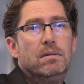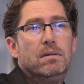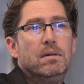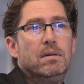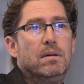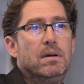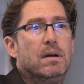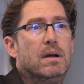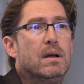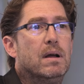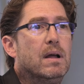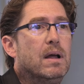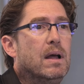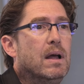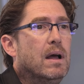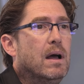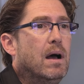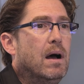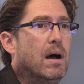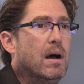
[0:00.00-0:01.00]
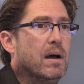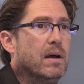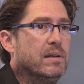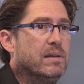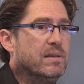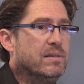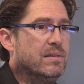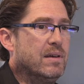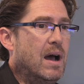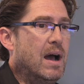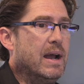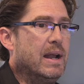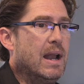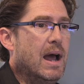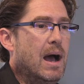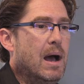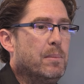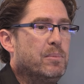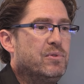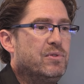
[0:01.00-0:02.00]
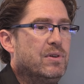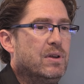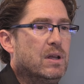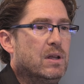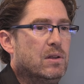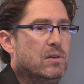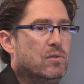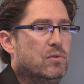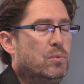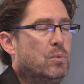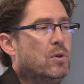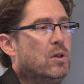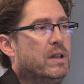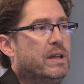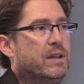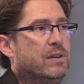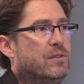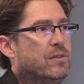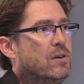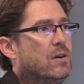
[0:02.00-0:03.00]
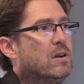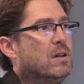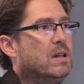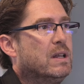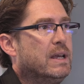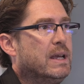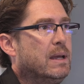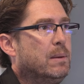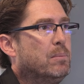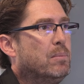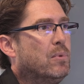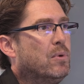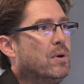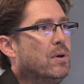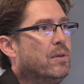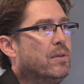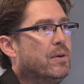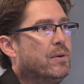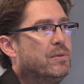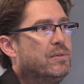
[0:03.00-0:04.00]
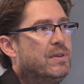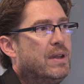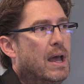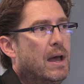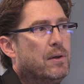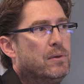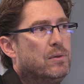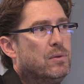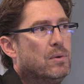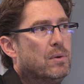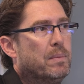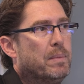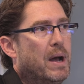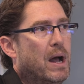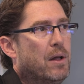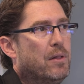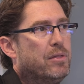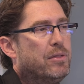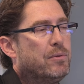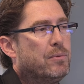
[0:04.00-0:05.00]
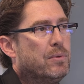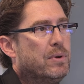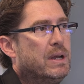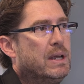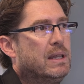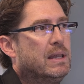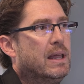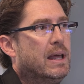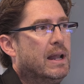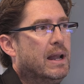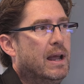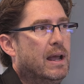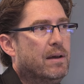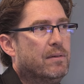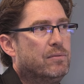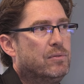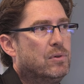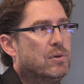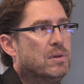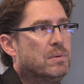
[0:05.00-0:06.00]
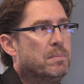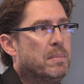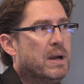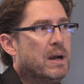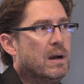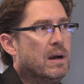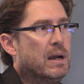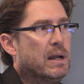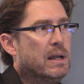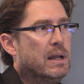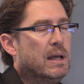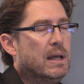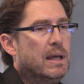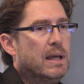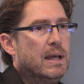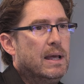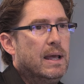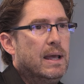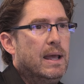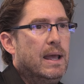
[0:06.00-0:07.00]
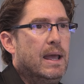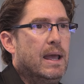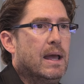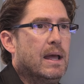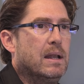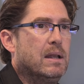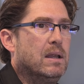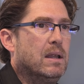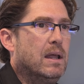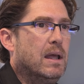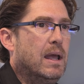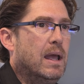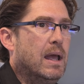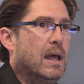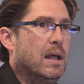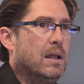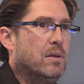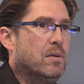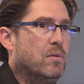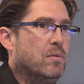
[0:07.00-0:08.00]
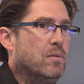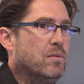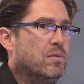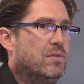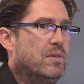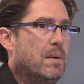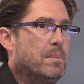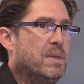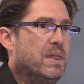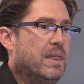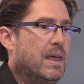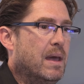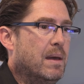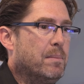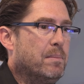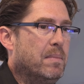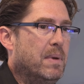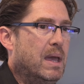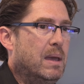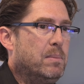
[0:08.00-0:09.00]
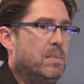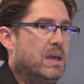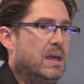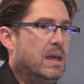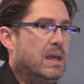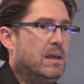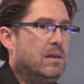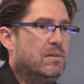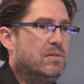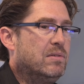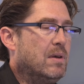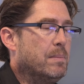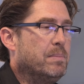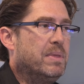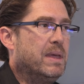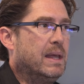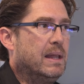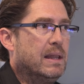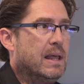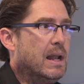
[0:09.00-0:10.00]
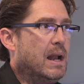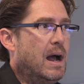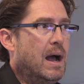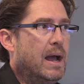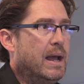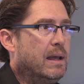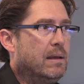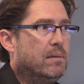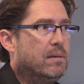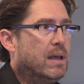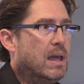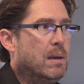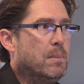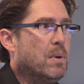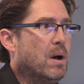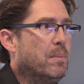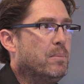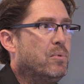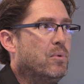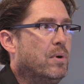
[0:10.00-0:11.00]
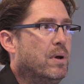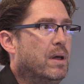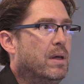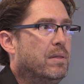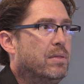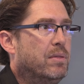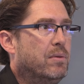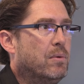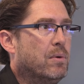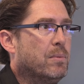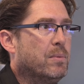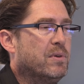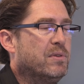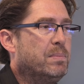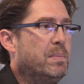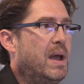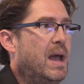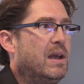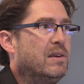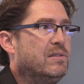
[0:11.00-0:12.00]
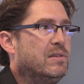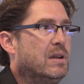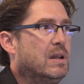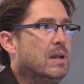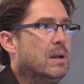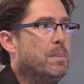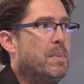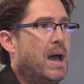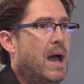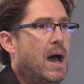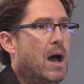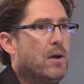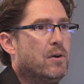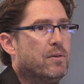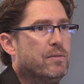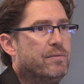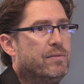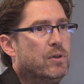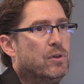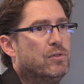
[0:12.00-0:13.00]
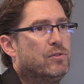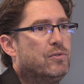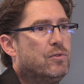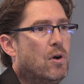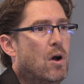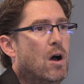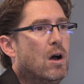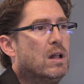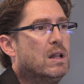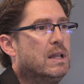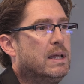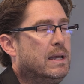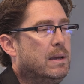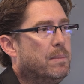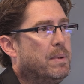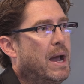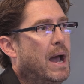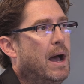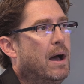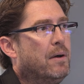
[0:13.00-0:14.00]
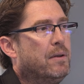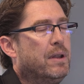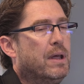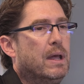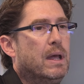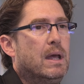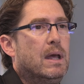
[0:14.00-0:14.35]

uh, design options, we'll internally boil those down to about three that have good merit. And, and some of them may be something that I came up with or was passionate about or feel strongly about